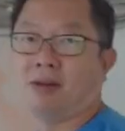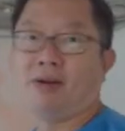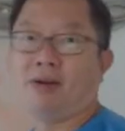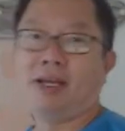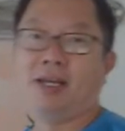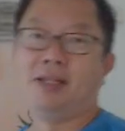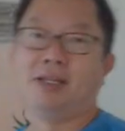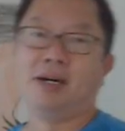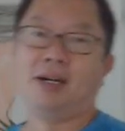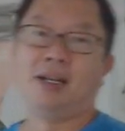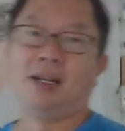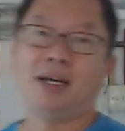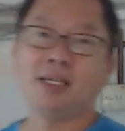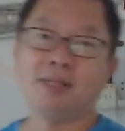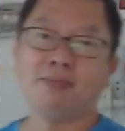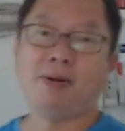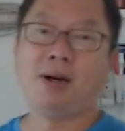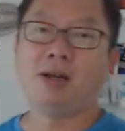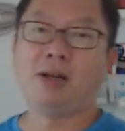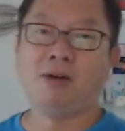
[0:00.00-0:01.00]
in the
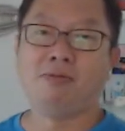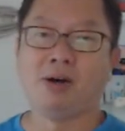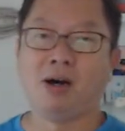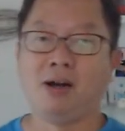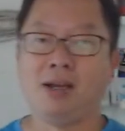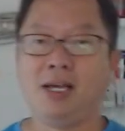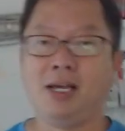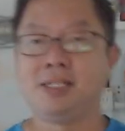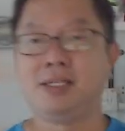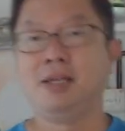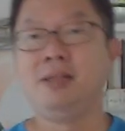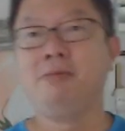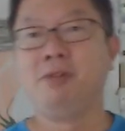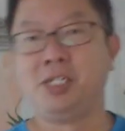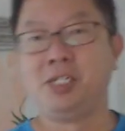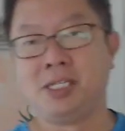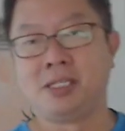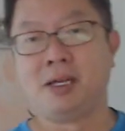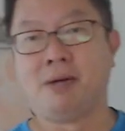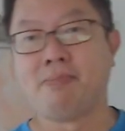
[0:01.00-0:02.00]
last part of our lesson, which
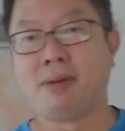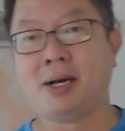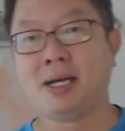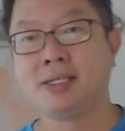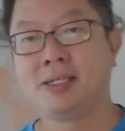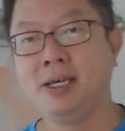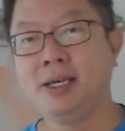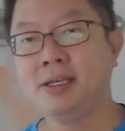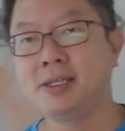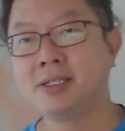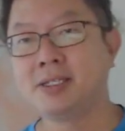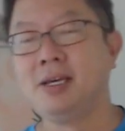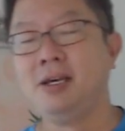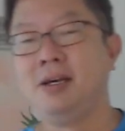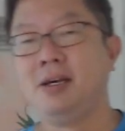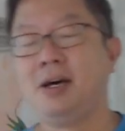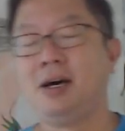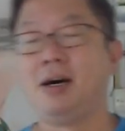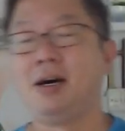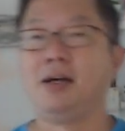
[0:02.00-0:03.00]
is the part 6,
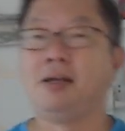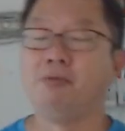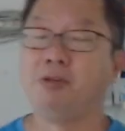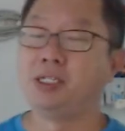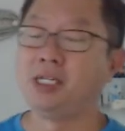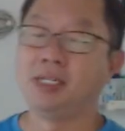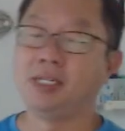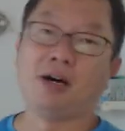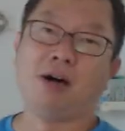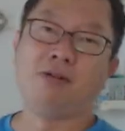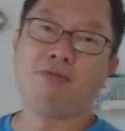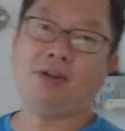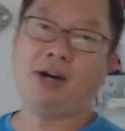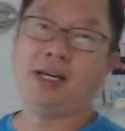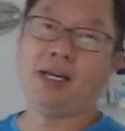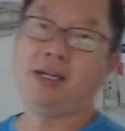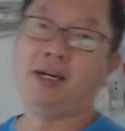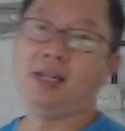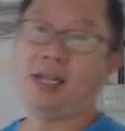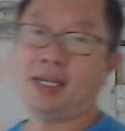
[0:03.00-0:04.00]
which is our
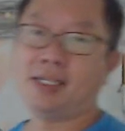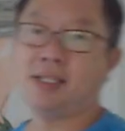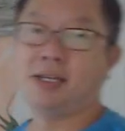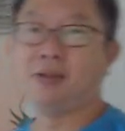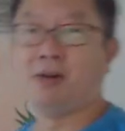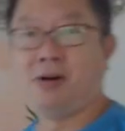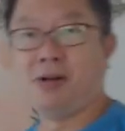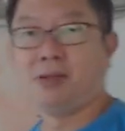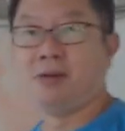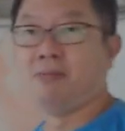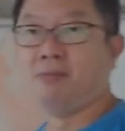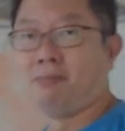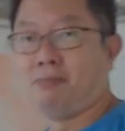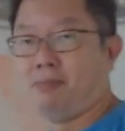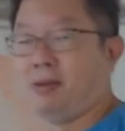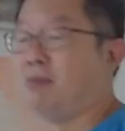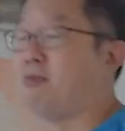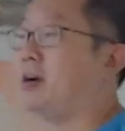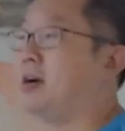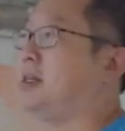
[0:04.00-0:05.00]
final lesson on
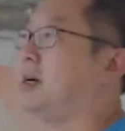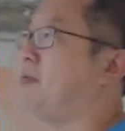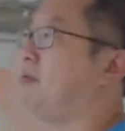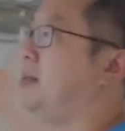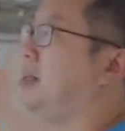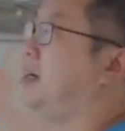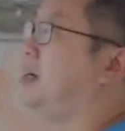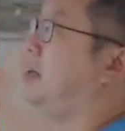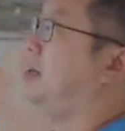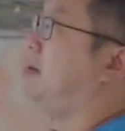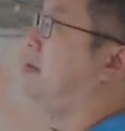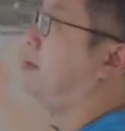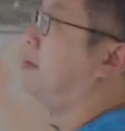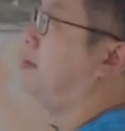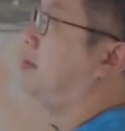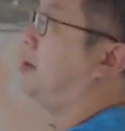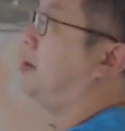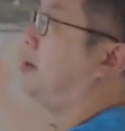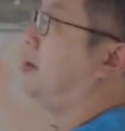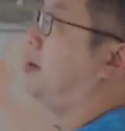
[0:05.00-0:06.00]
define after
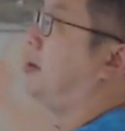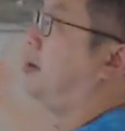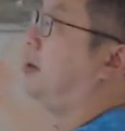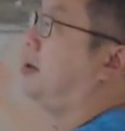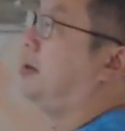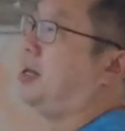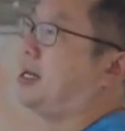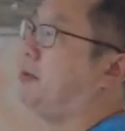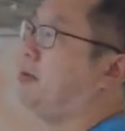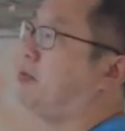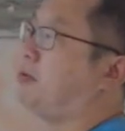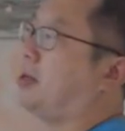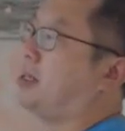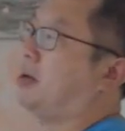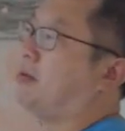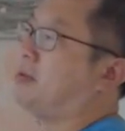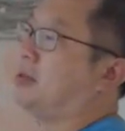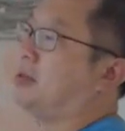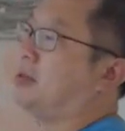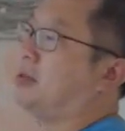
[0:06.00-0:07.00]

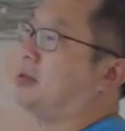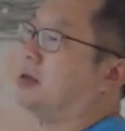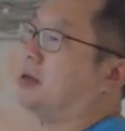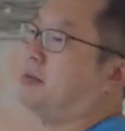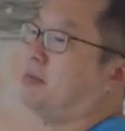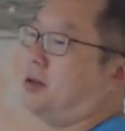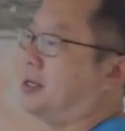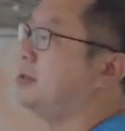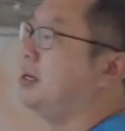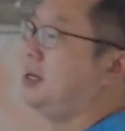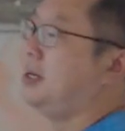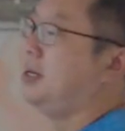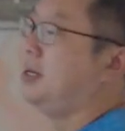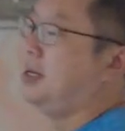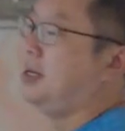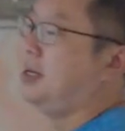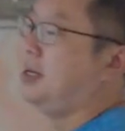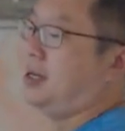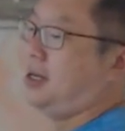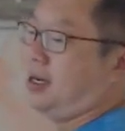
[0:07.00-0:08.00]
model.
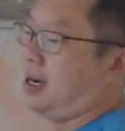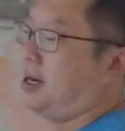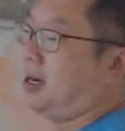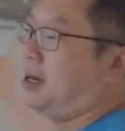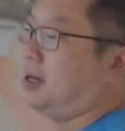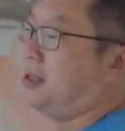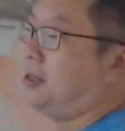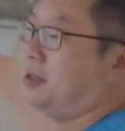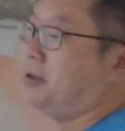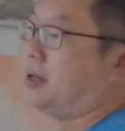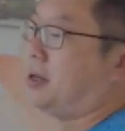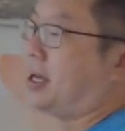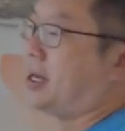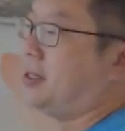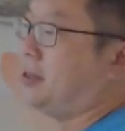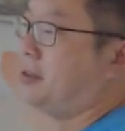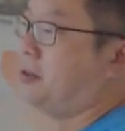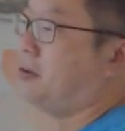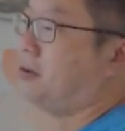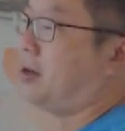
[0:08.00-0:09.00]
You
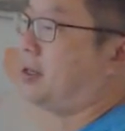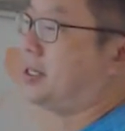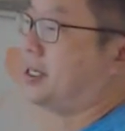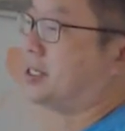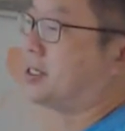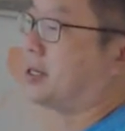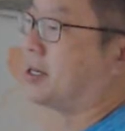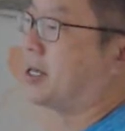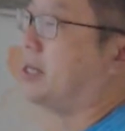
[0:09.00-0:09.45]
can do all this. Okay,